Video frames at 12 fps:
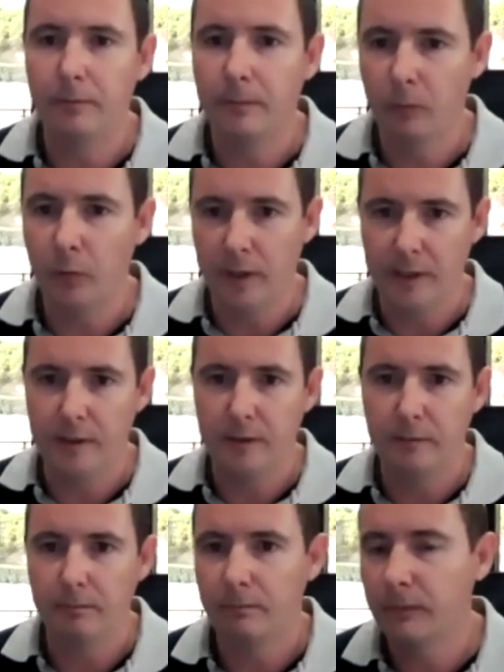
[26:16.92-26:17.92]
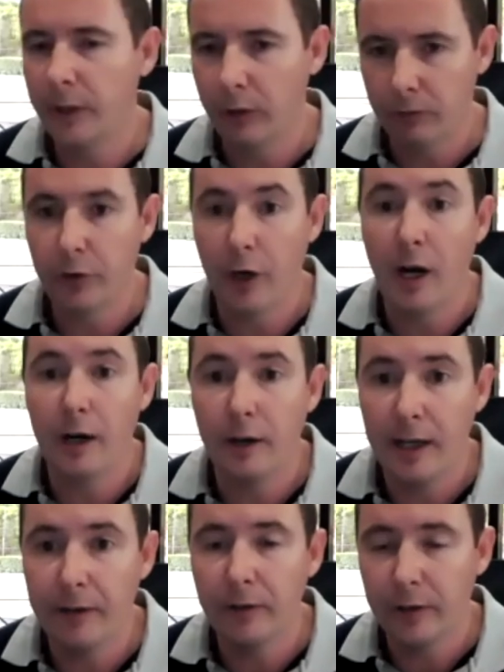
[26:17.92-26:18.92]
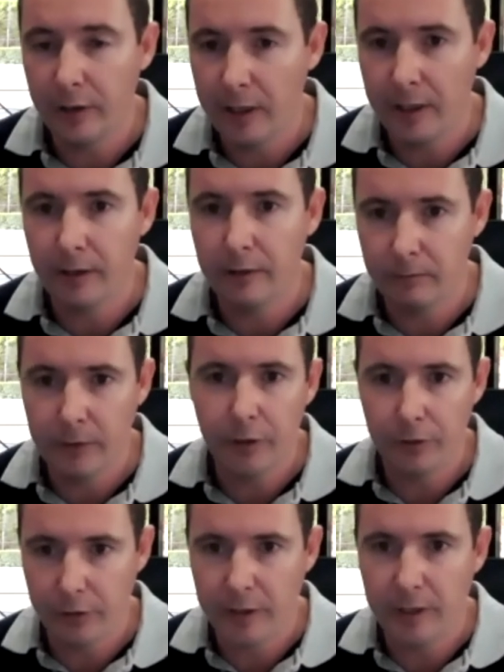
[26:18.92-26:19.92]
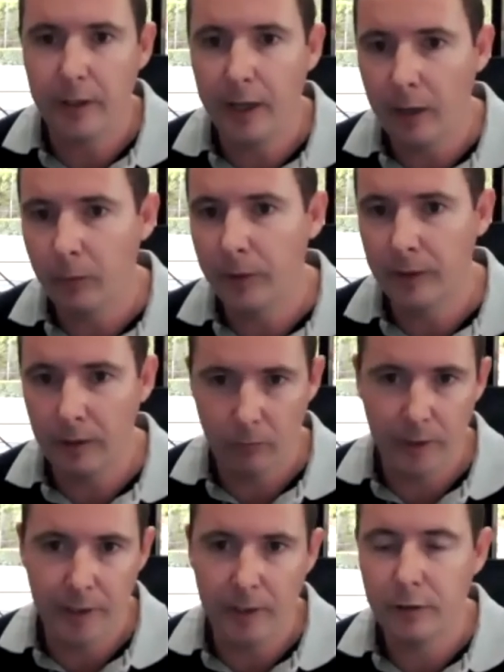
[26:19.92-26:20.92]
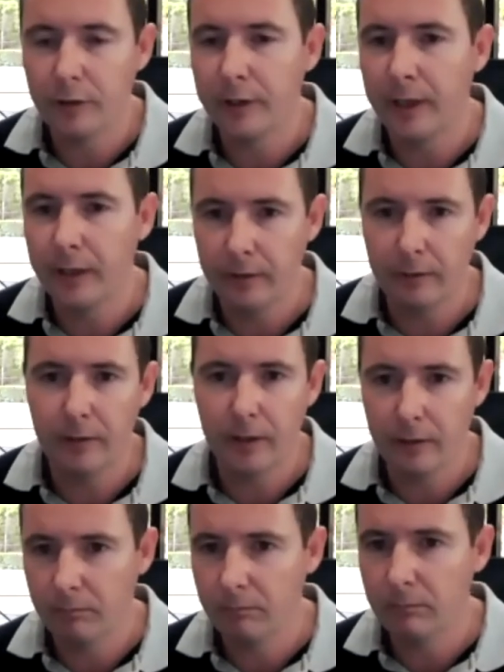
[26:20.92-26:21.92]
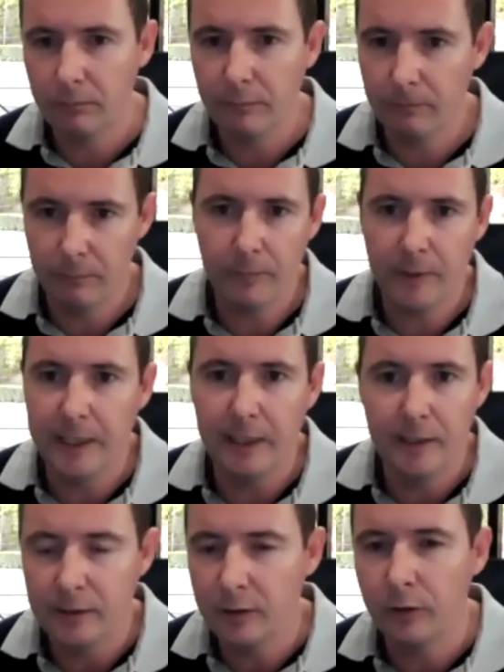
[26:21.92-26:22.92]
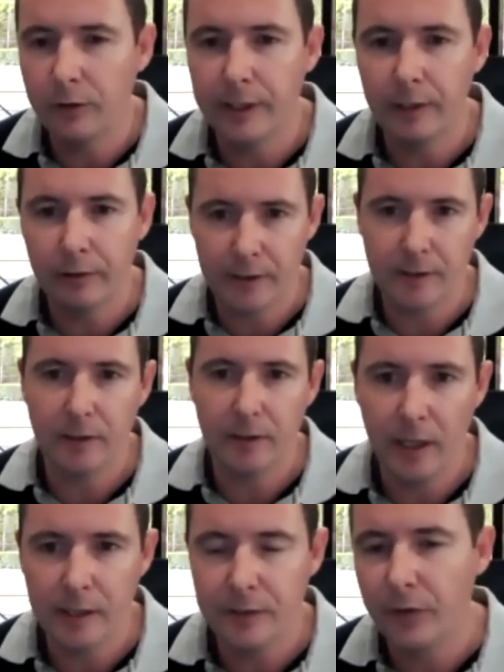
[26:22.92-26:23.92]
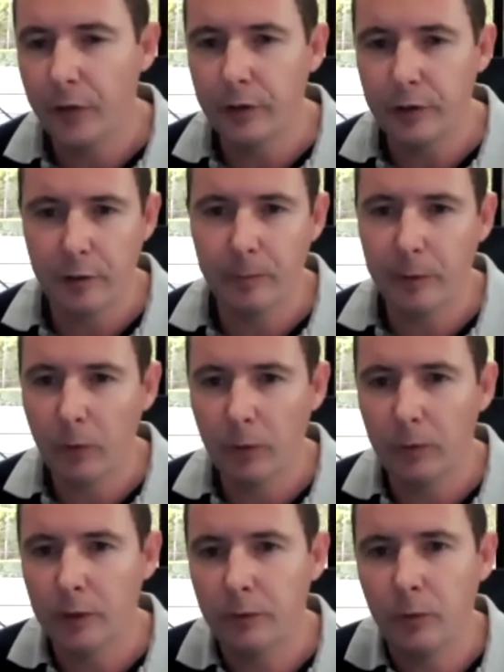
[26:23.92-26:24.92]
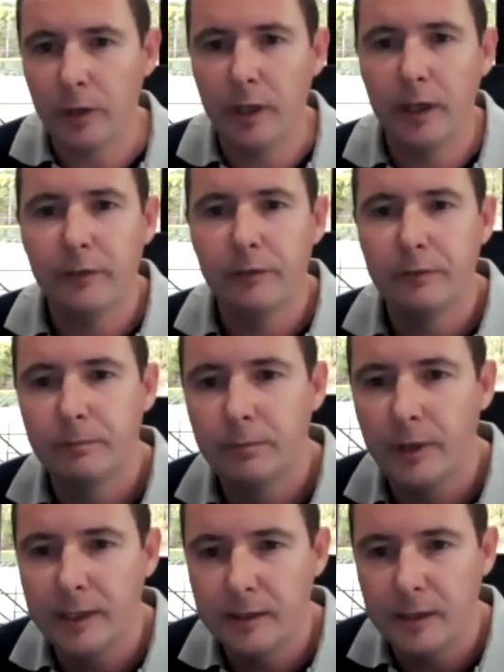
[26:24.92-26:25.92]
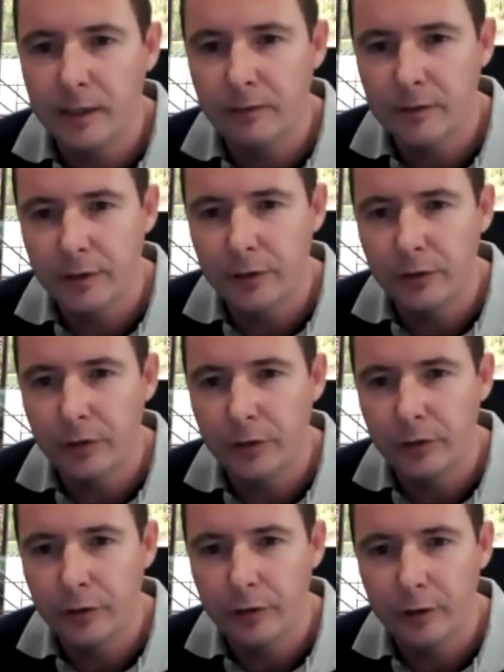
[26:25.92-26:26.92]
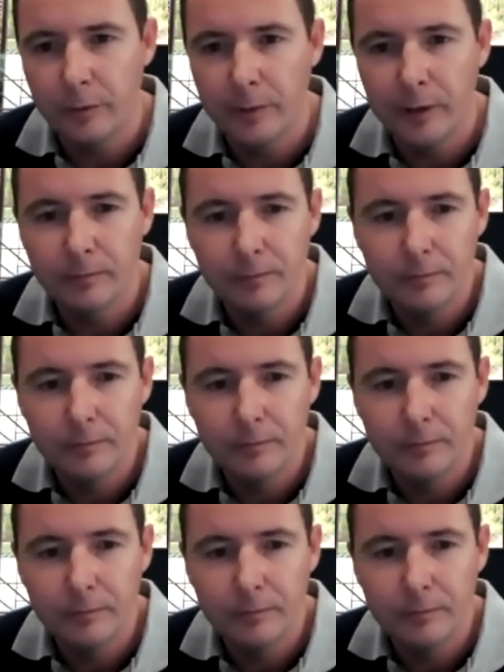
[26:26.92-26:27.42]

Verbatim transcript: with these you know they're higher level they're you know they're kitted out with with internet and and keyless door entries and nice furniture i mean what what, what kind of price levels are you, are you talking about uh,